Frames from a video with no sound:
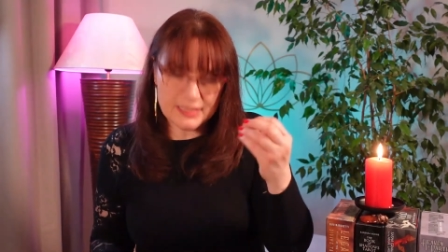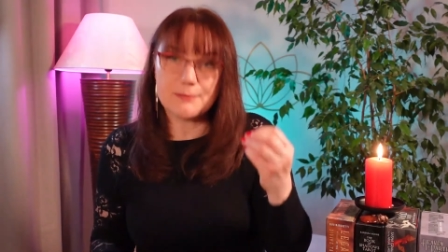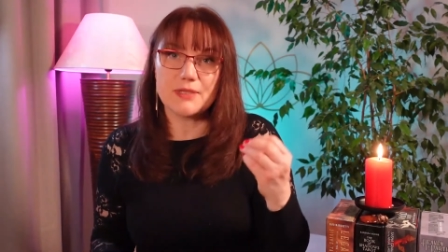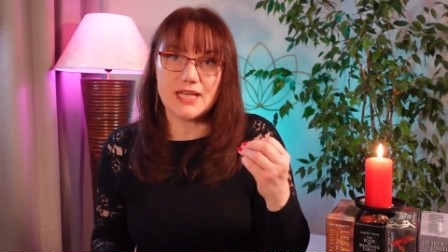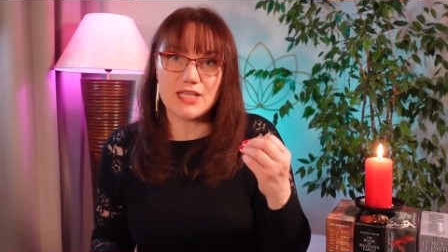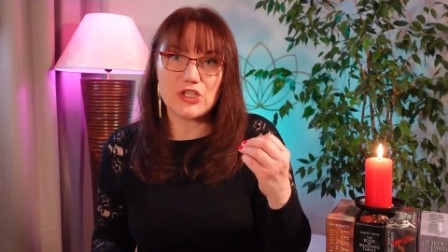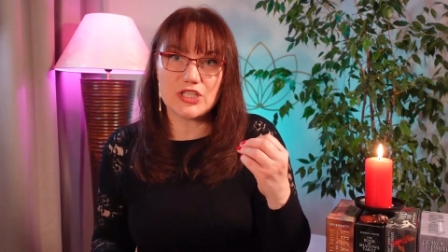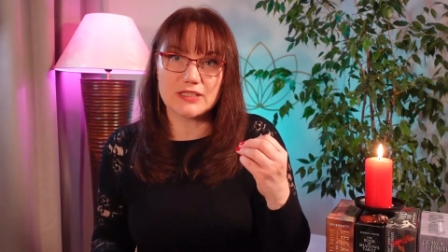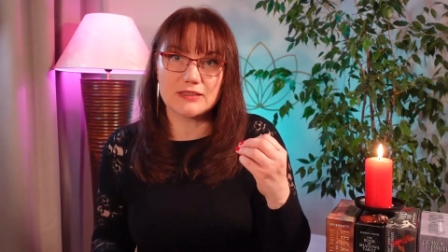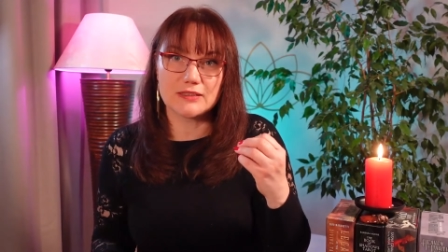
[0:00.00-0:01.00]

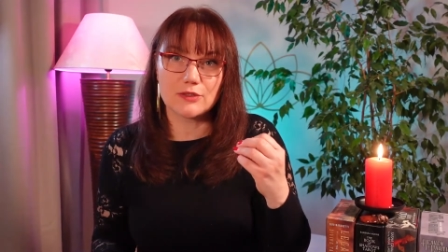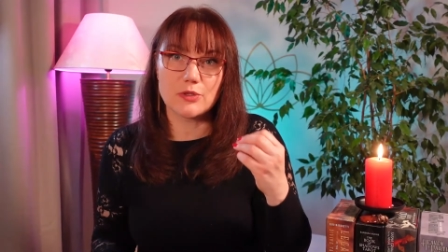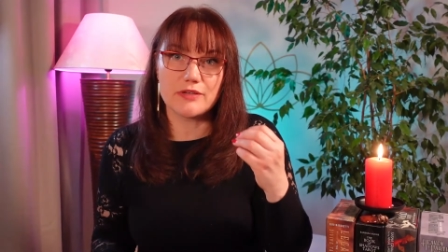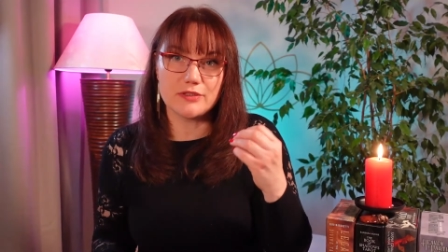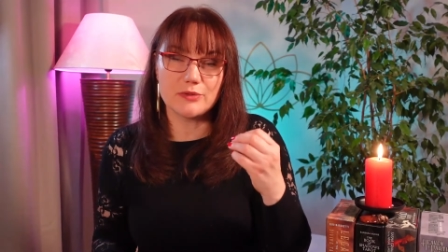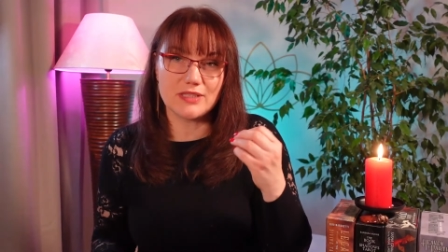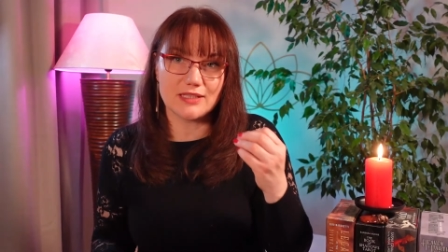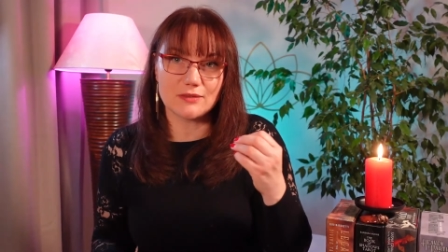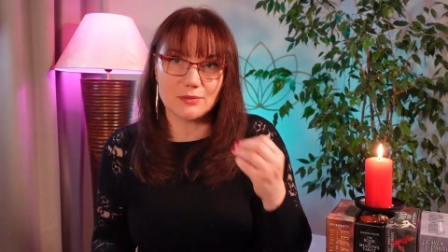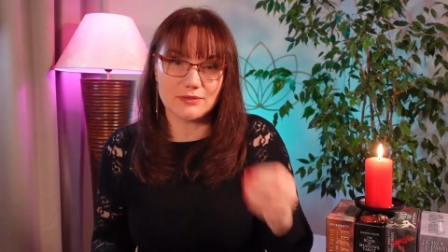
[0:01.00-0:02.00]
temptation, whoever you
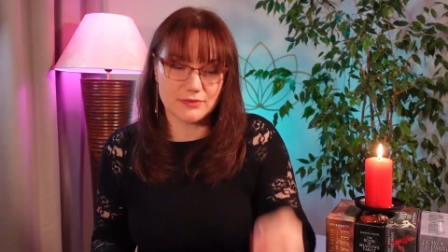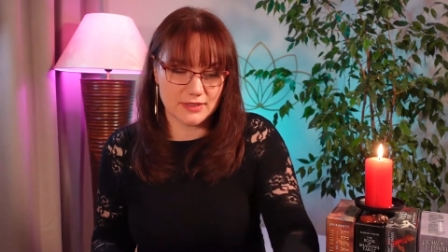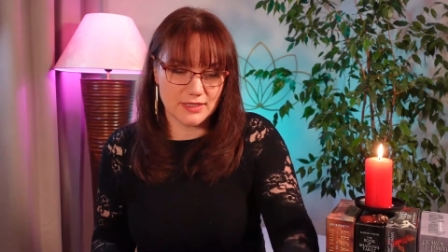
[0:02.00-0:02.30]
dealt with,